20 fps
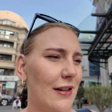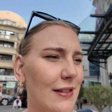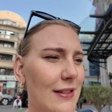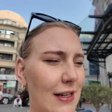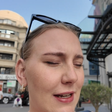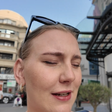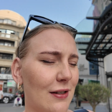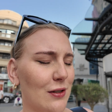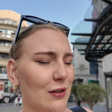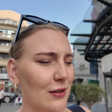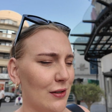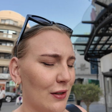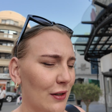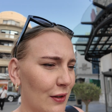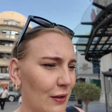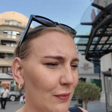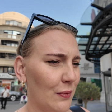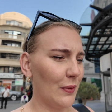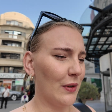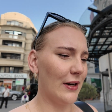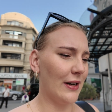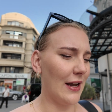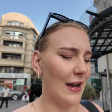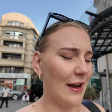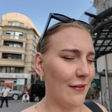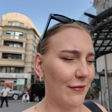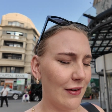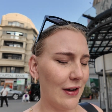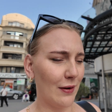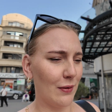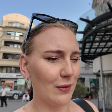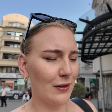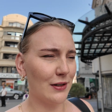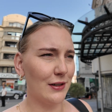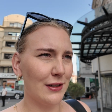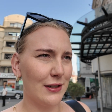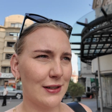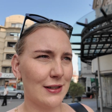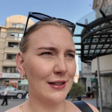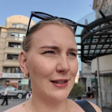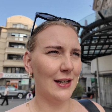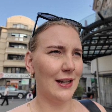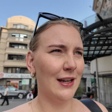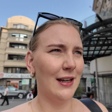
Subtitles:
It takes 1.5 hours,